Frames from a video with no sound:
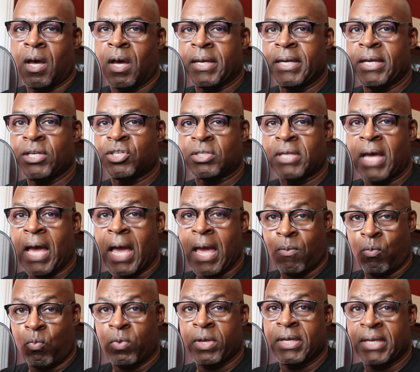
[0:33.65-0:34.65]
each
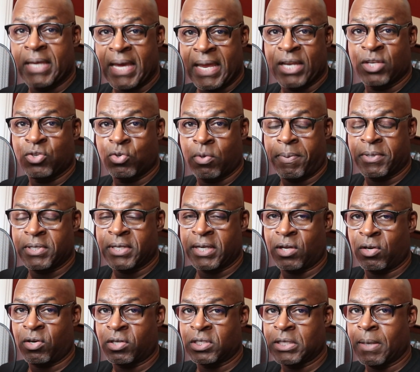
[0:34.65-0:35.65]
time we get into a
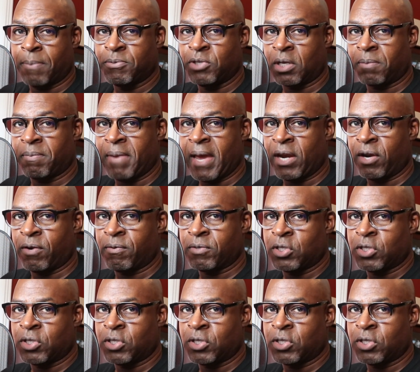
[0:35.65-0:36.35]
particular subject matter.